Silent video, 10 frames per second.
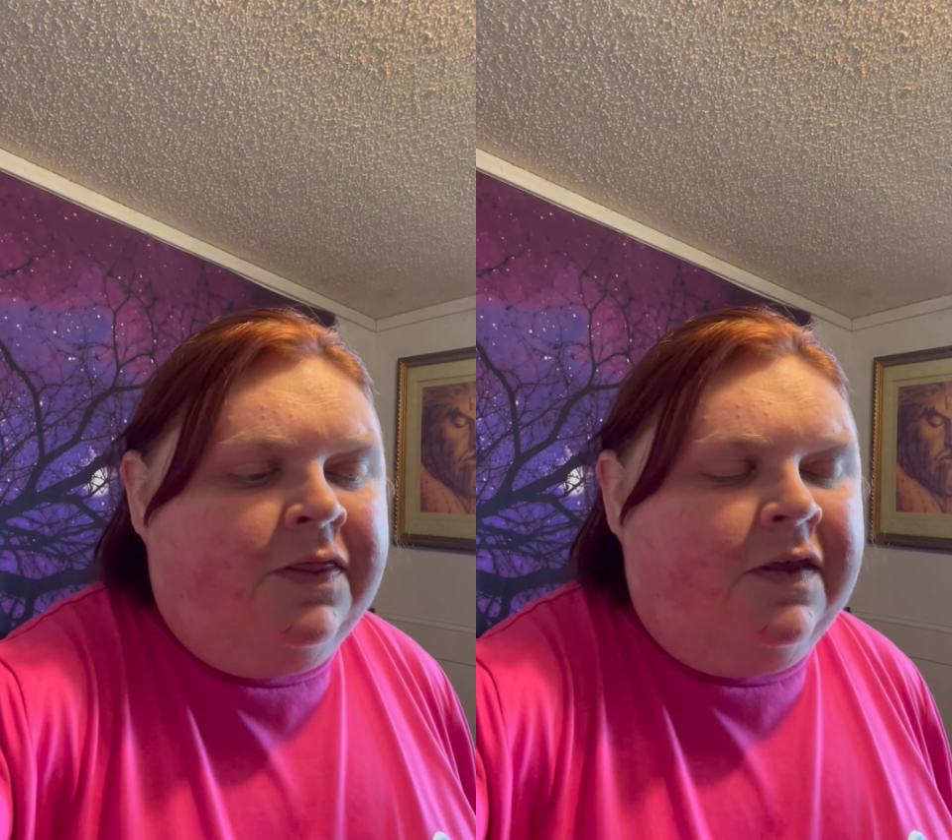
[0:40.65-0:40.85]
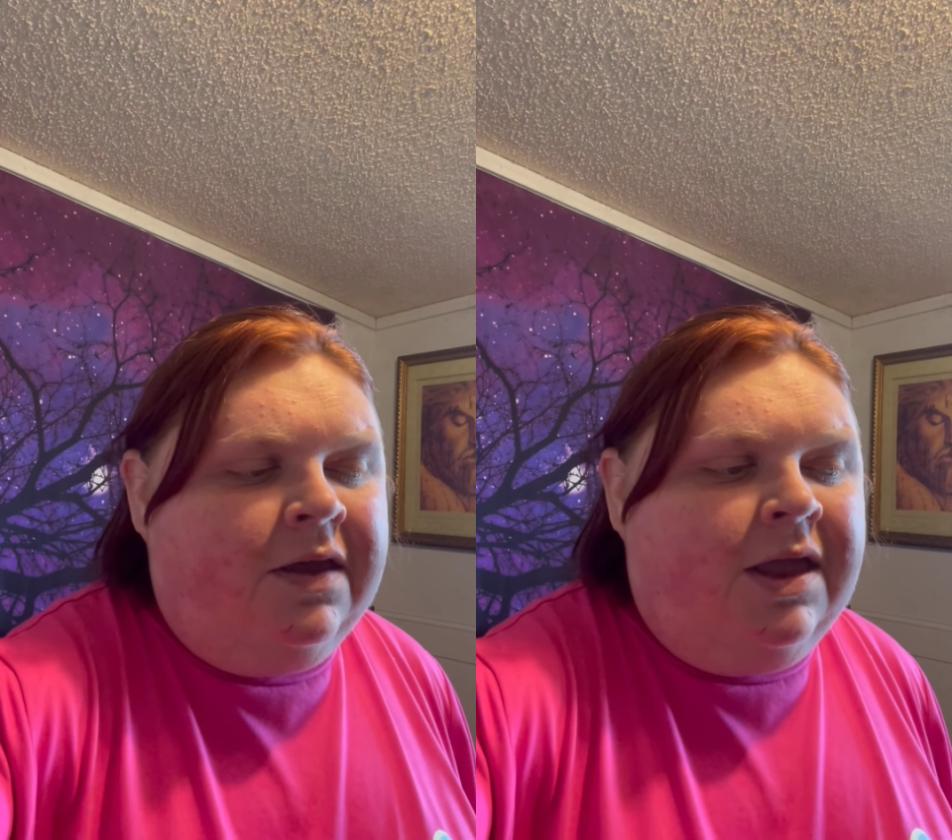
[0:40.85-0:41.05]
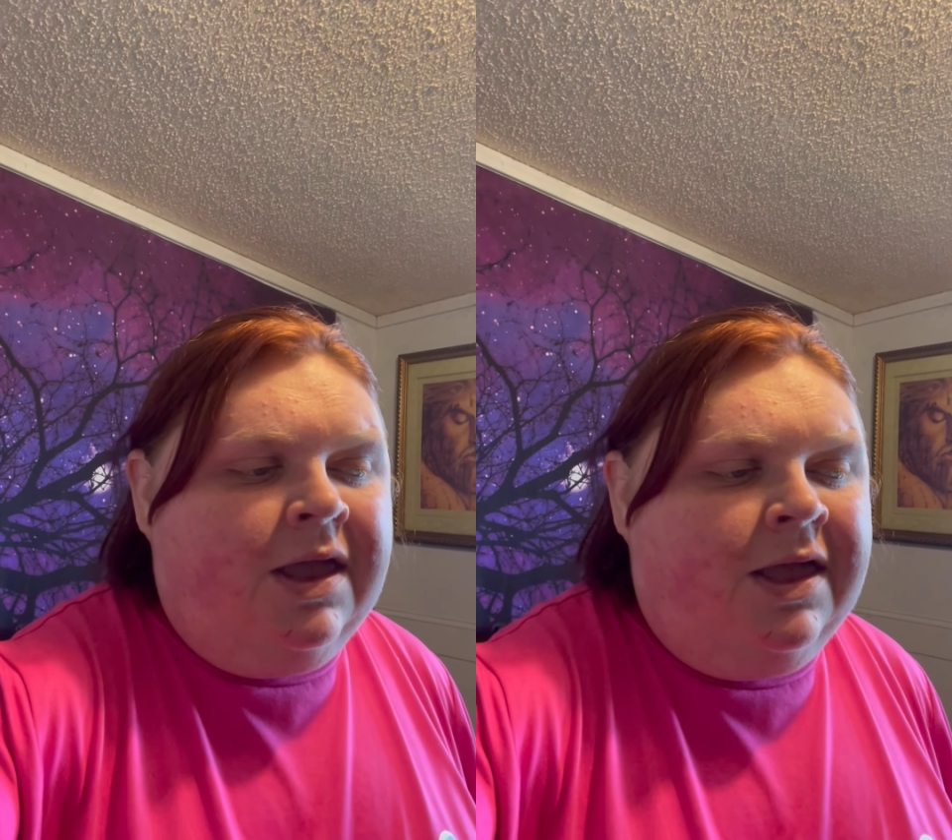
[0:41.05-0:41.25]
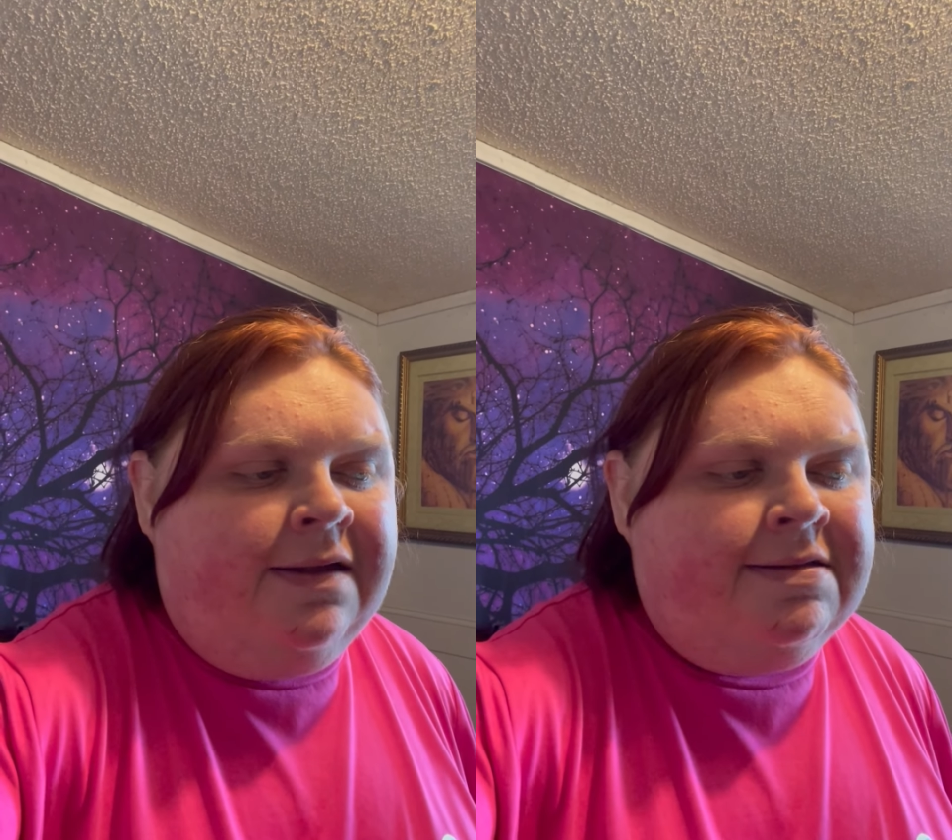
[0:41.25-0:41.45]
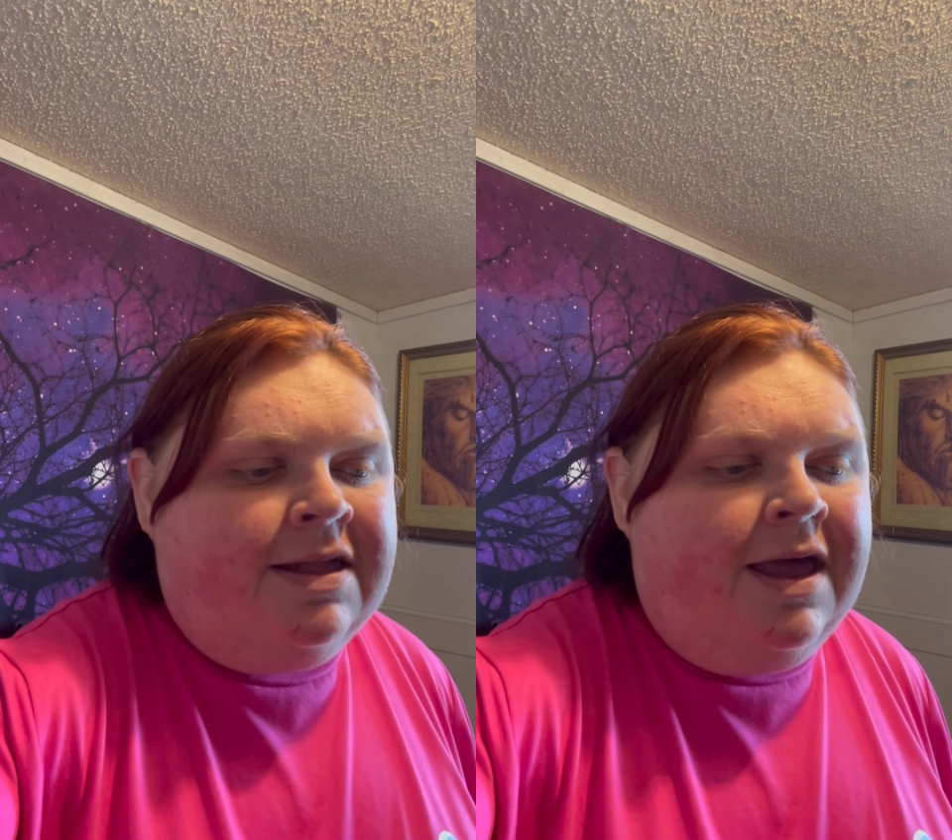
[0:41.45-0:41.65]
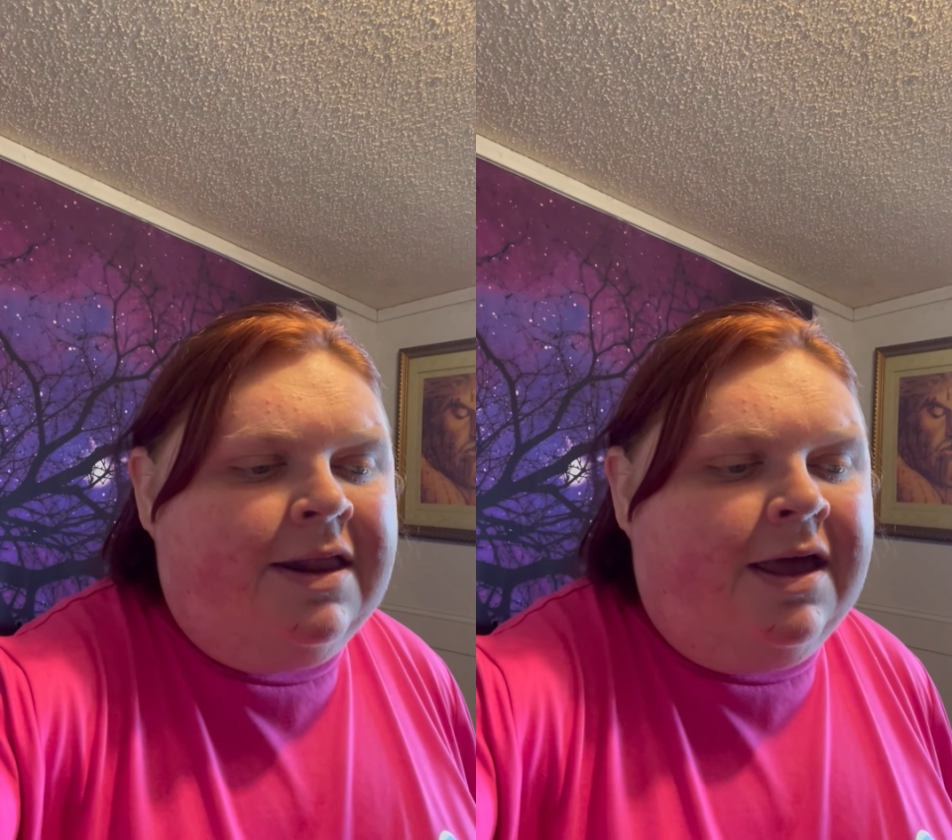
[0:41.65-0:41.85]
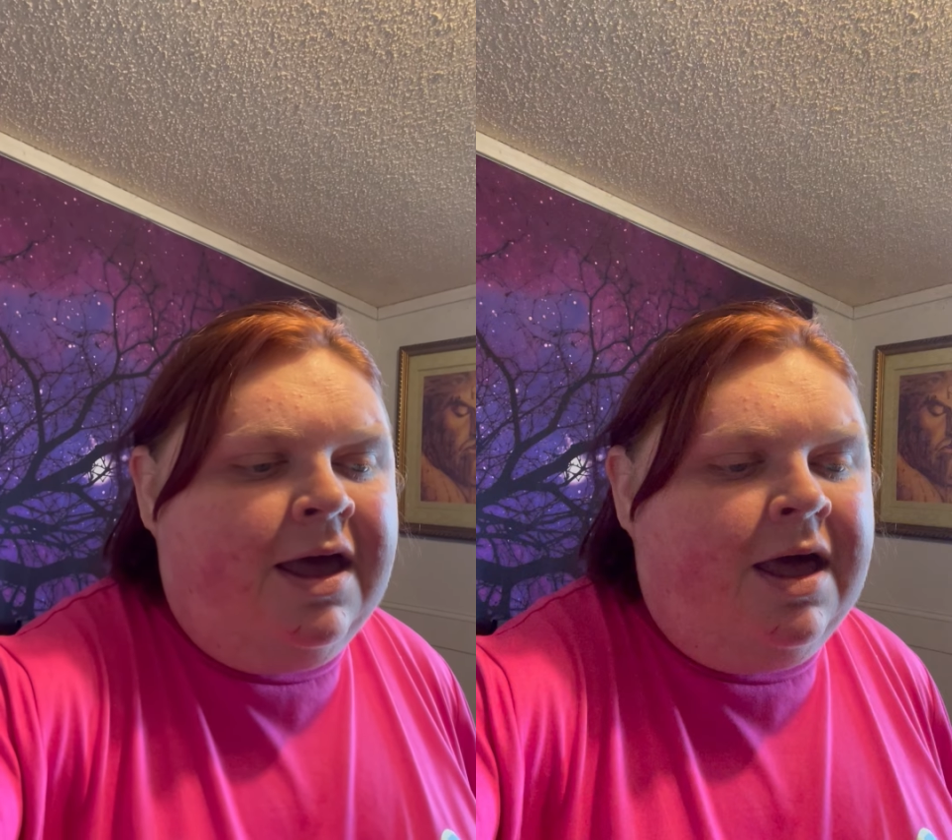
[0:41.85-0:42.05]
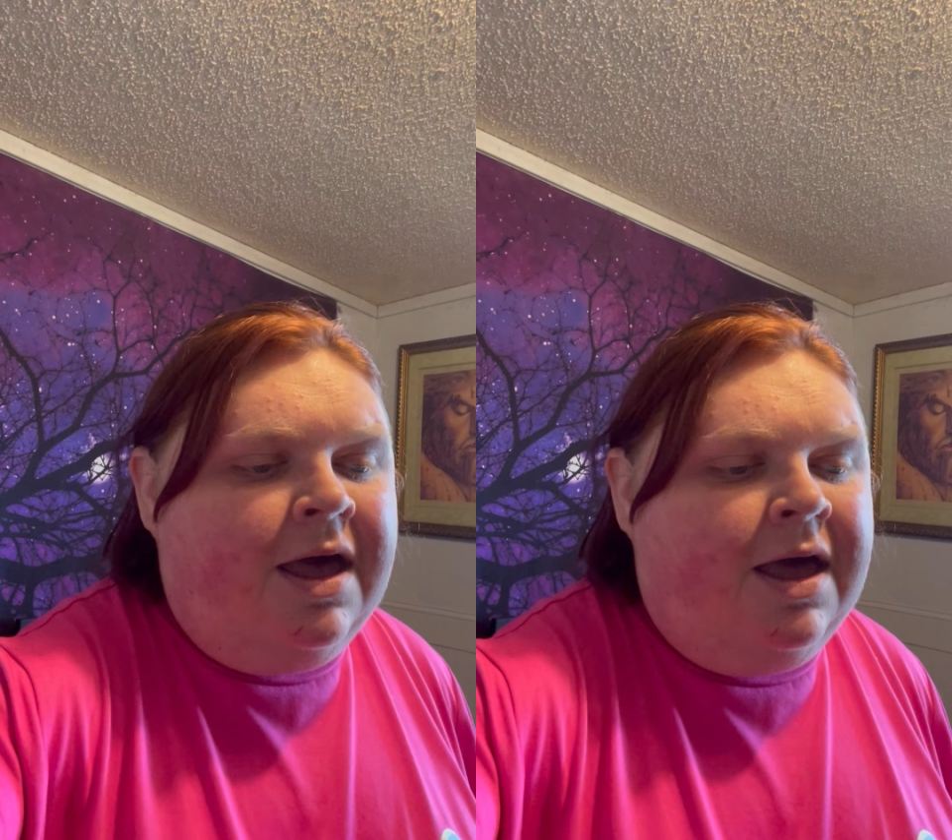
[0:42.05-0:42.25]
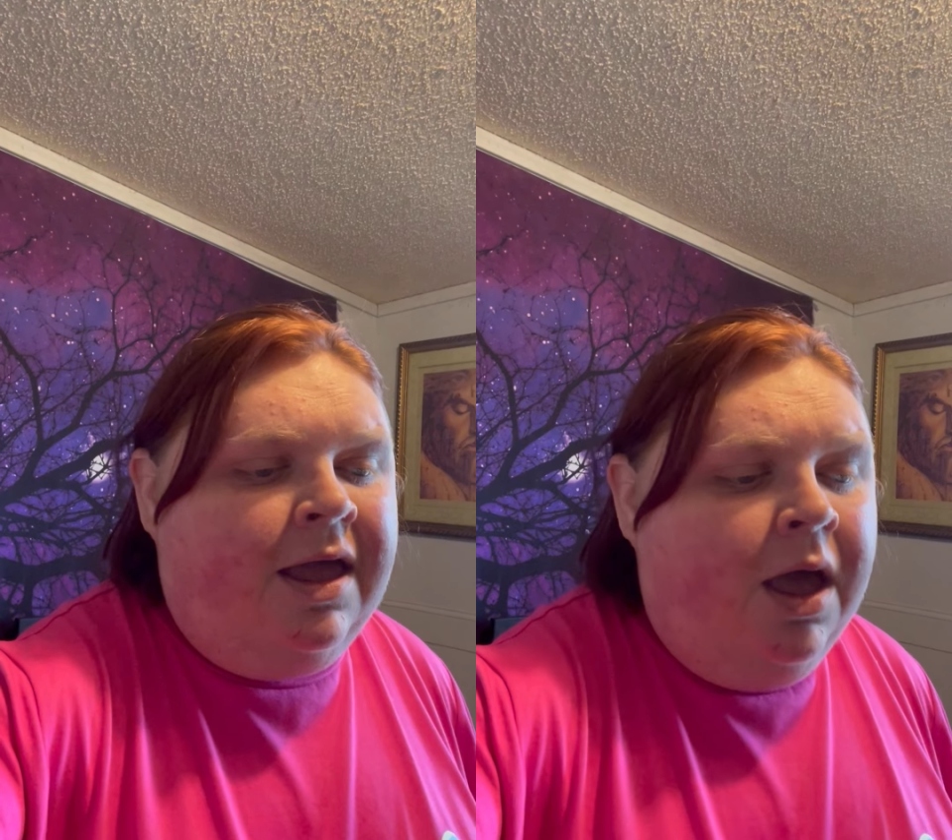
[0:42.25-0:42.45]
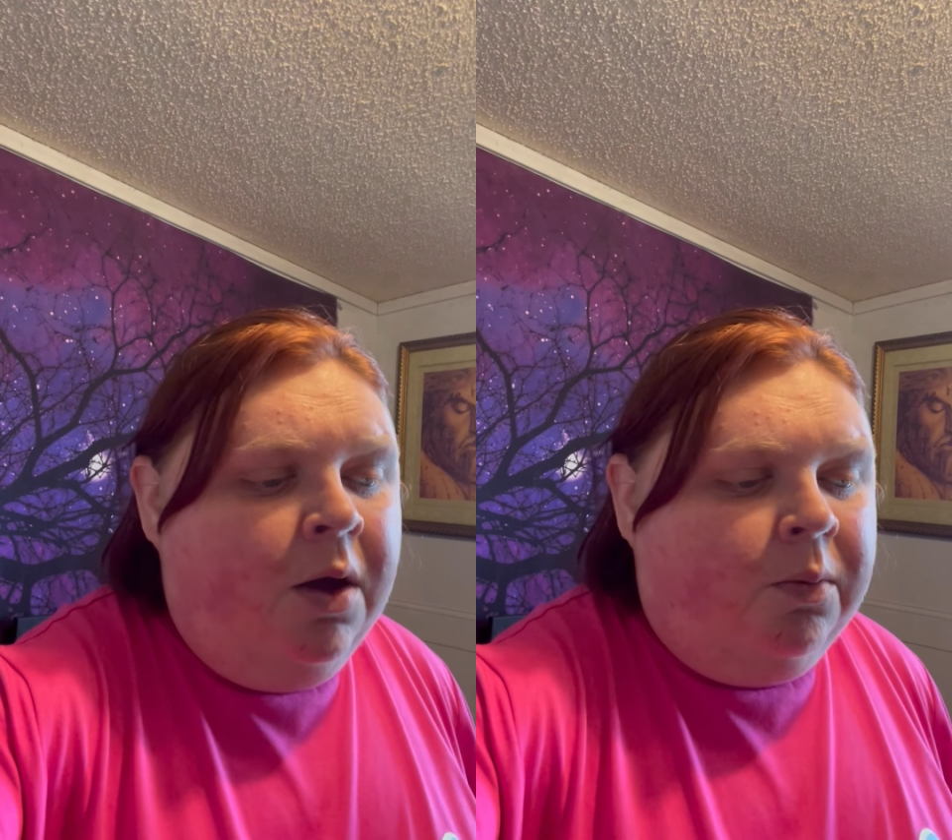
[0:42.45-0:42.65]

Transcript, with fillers: things that I